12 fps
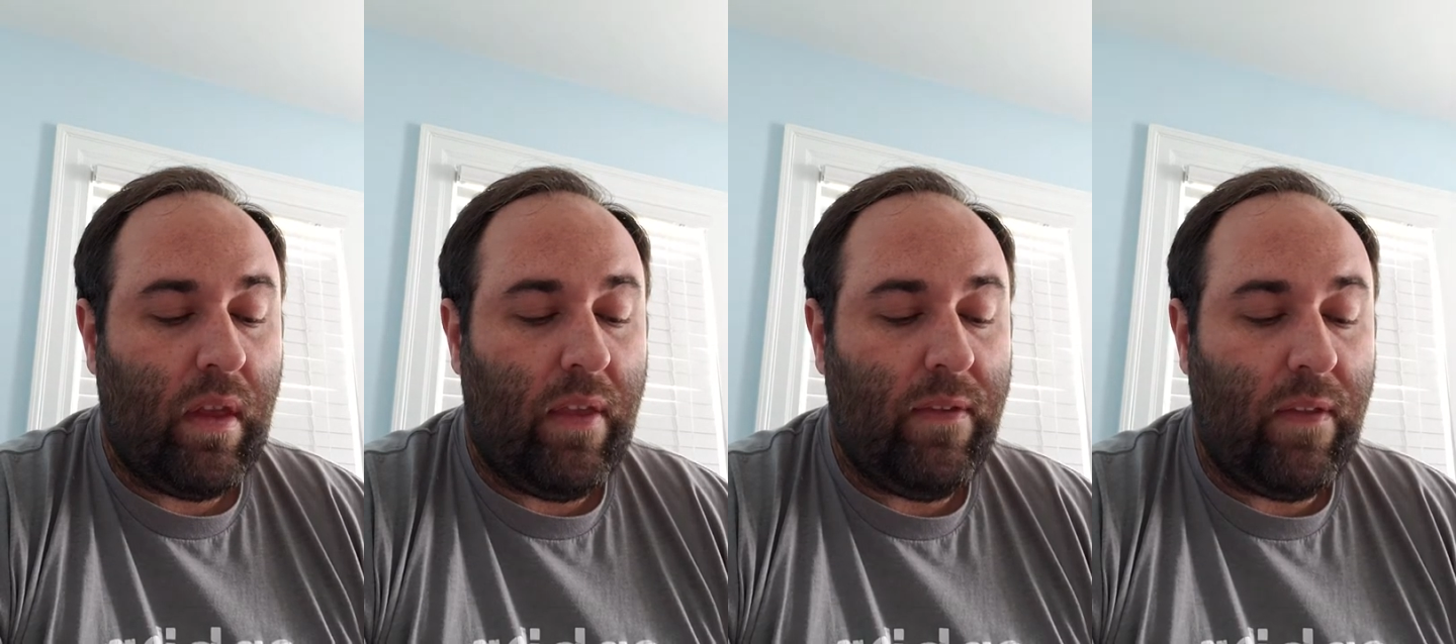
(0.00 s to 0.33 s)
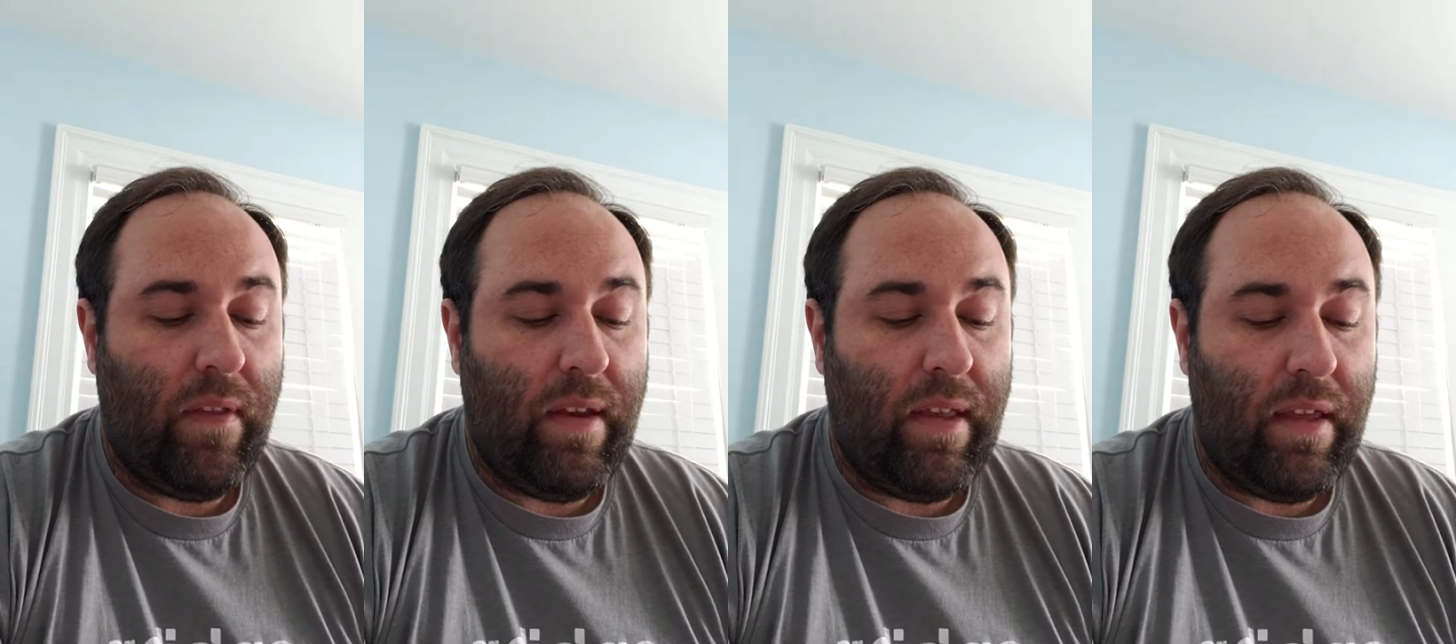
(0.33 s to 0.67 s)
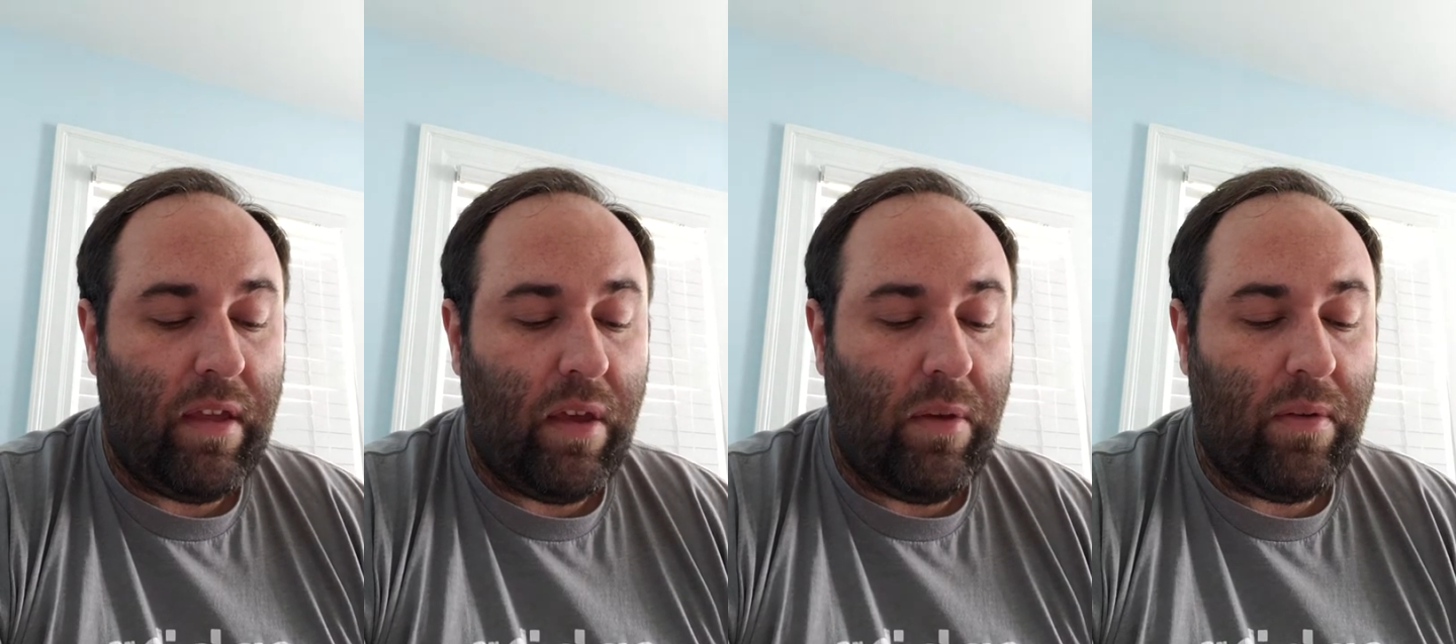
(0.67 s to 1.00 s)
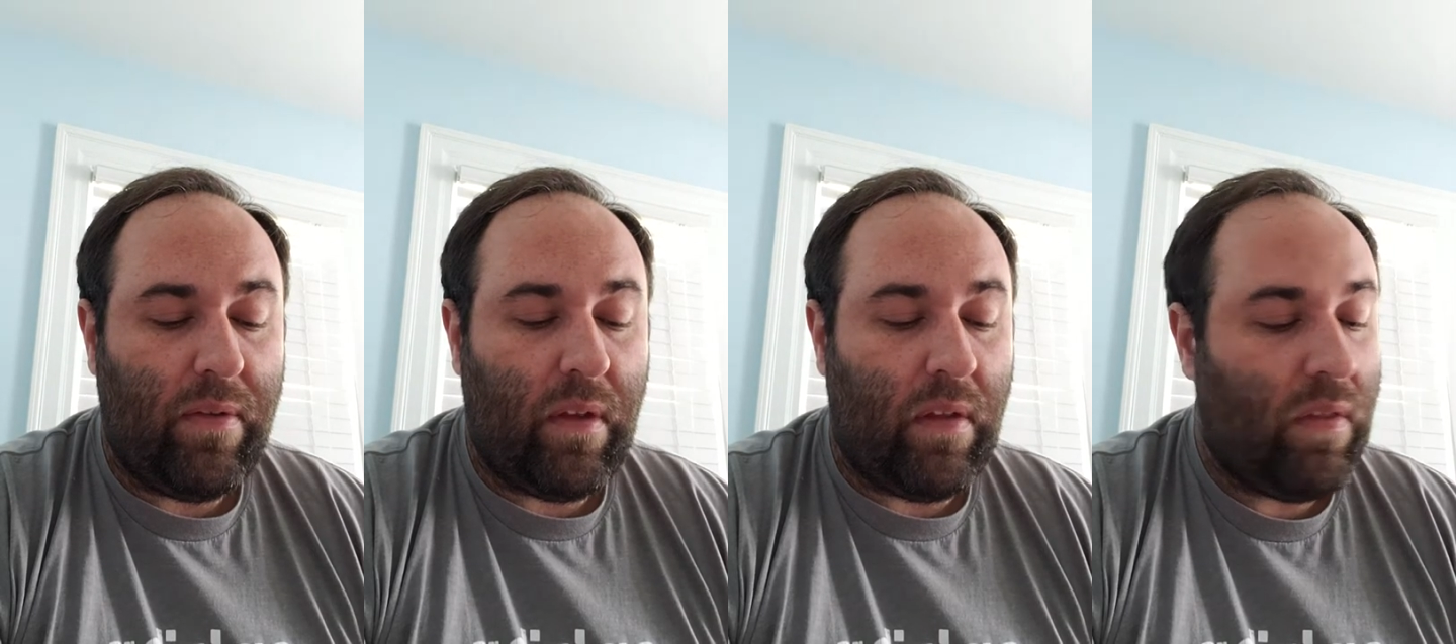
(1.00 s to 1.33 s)
And so the DEO
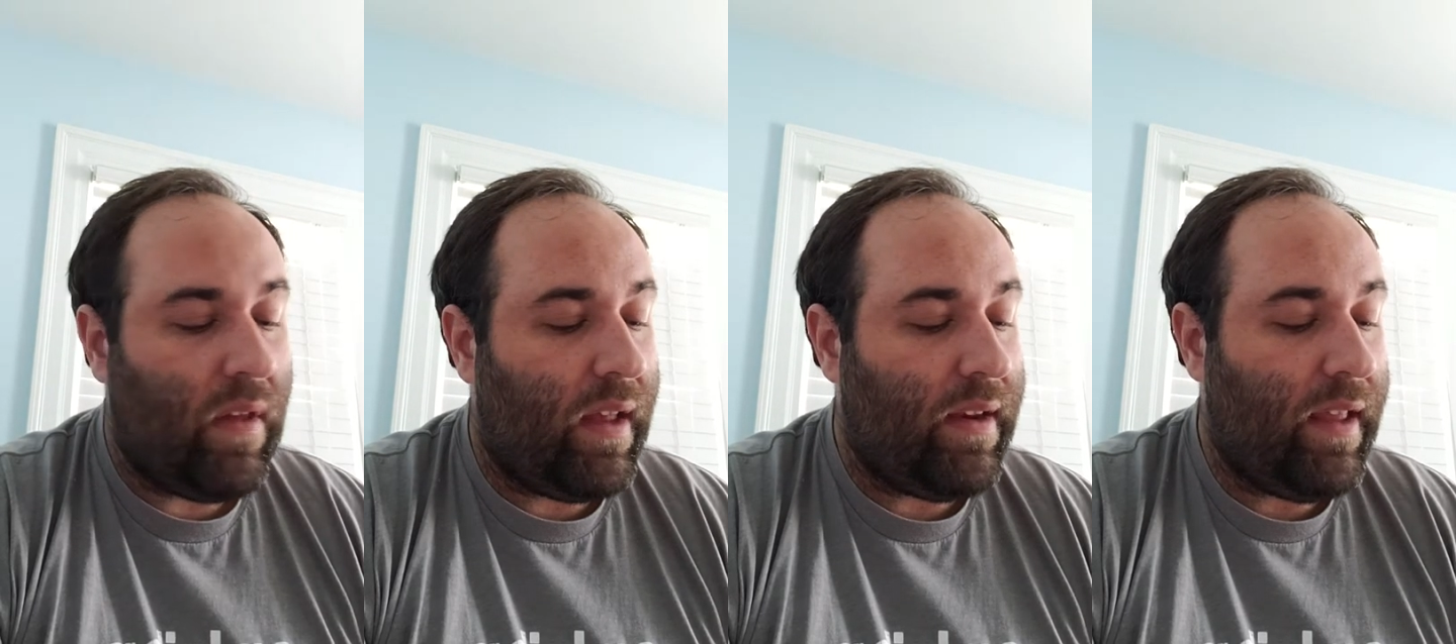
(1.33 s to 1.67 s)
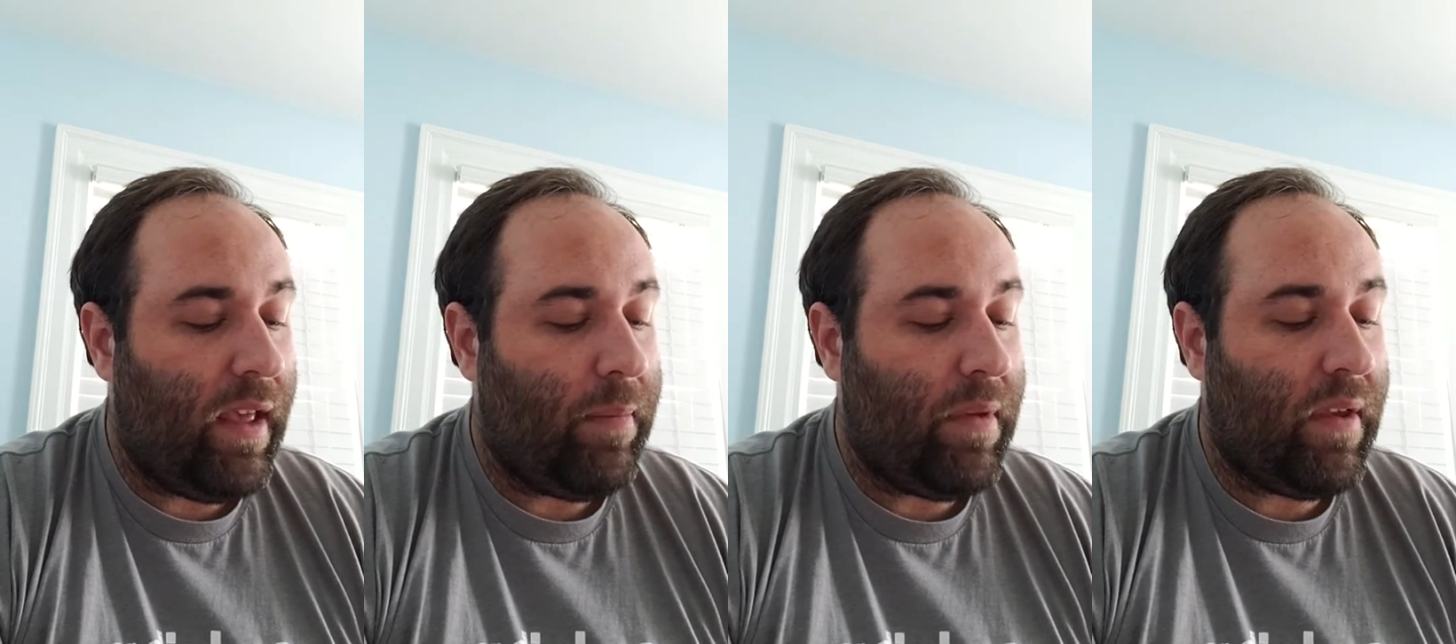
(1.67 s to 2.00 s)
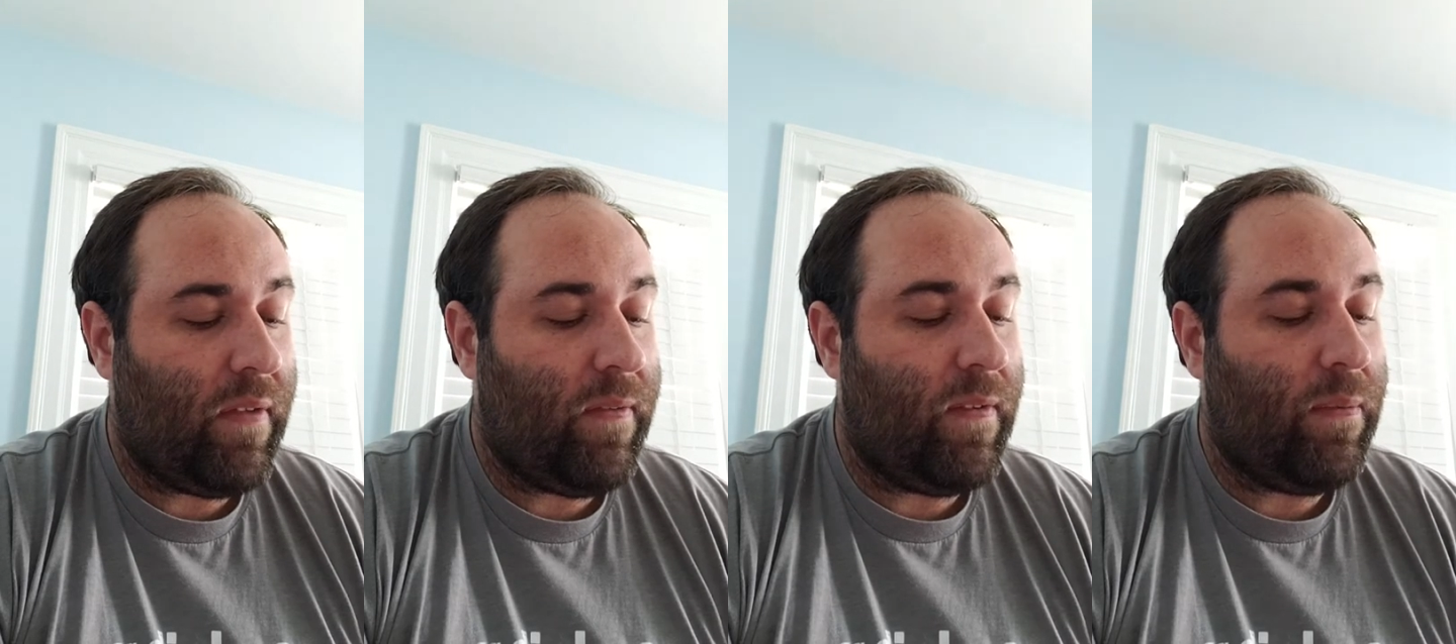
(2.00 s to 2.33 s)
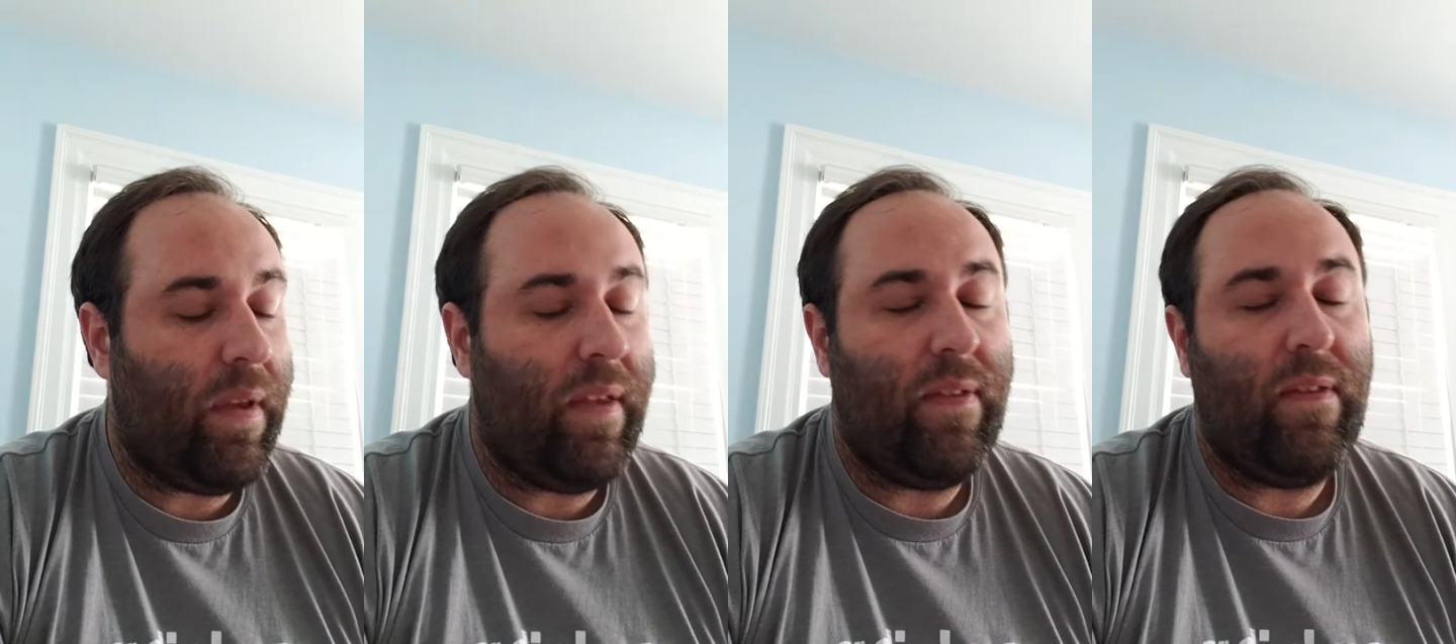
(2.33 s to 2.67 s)
is on lockdown because this
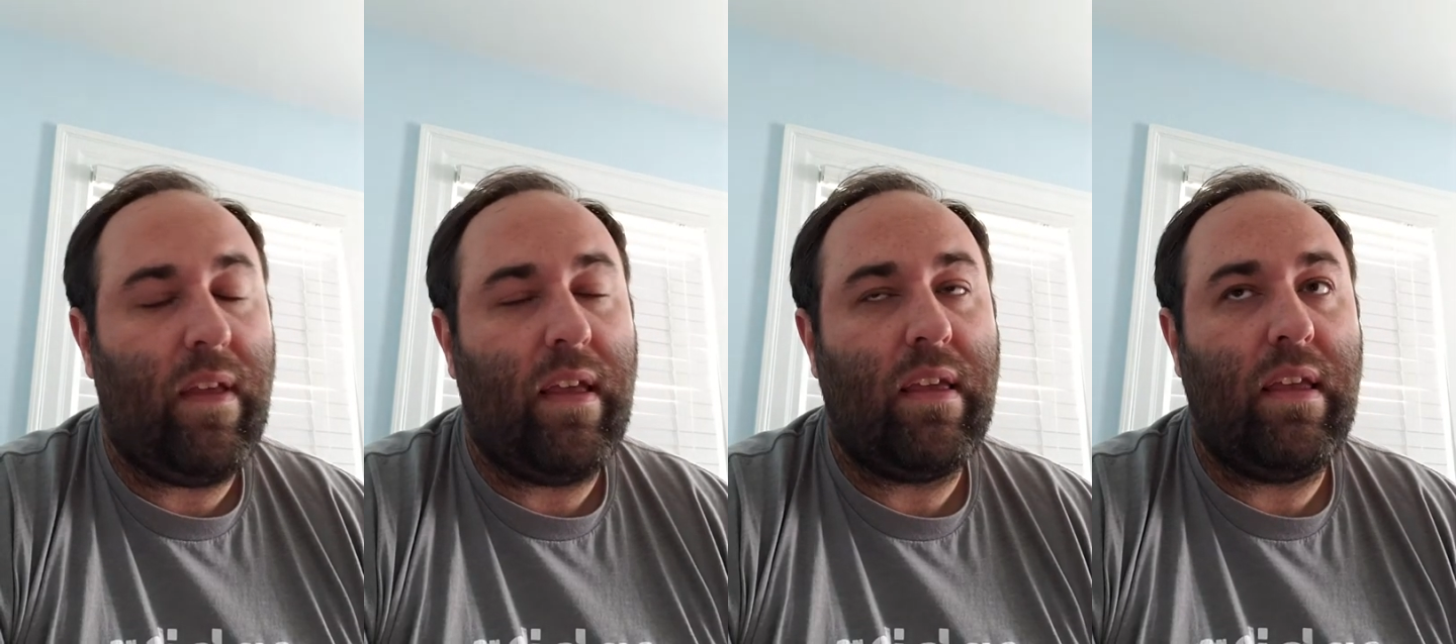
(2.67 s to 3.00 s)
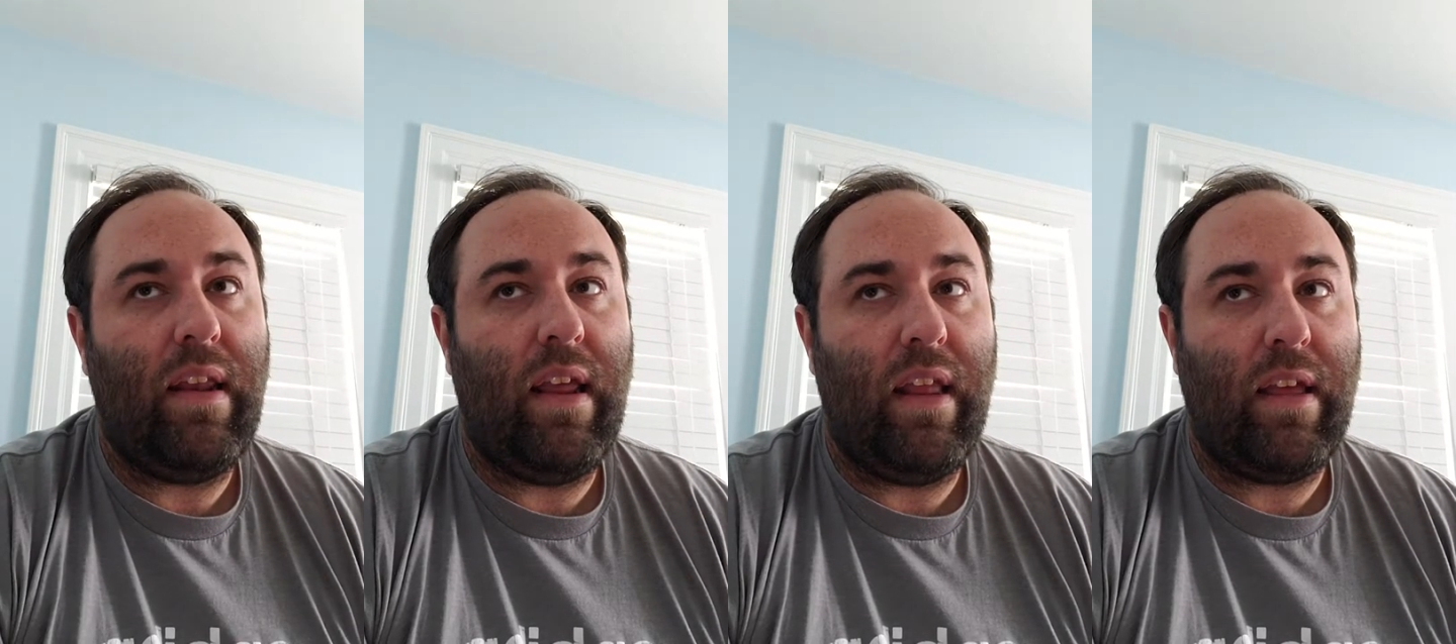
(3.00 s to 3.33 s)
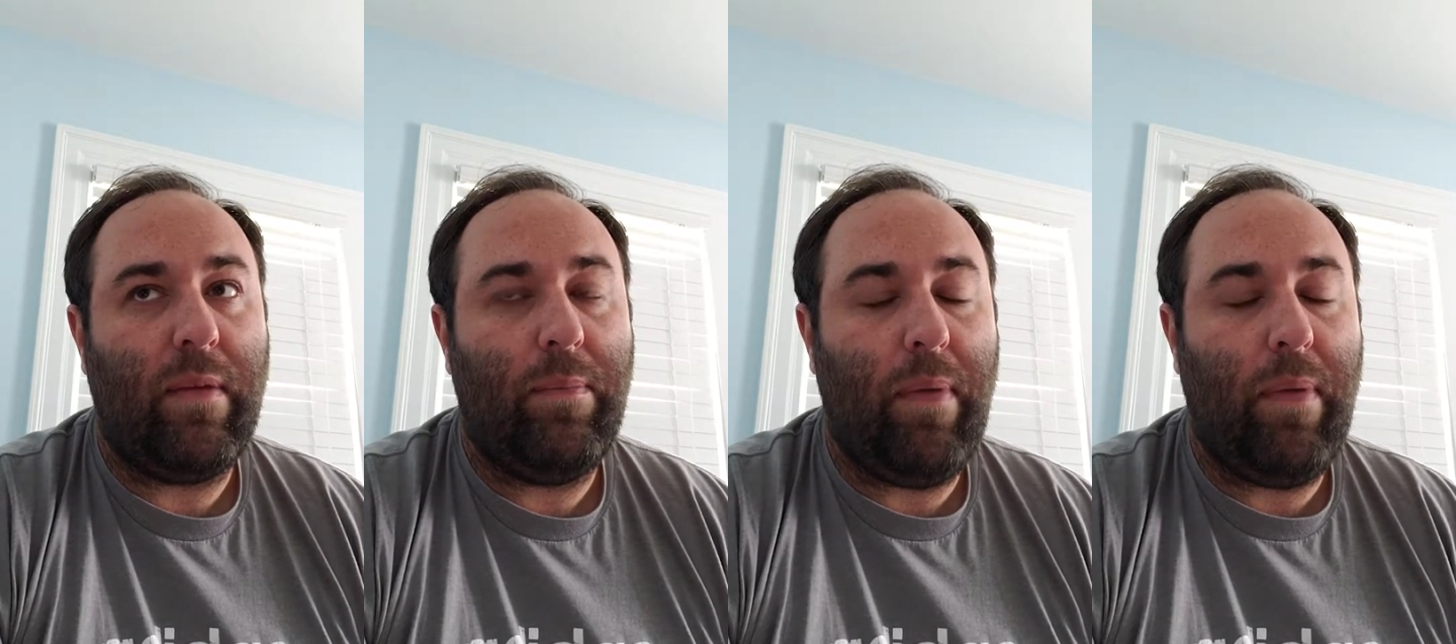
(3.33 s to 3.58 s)
one has like kinetic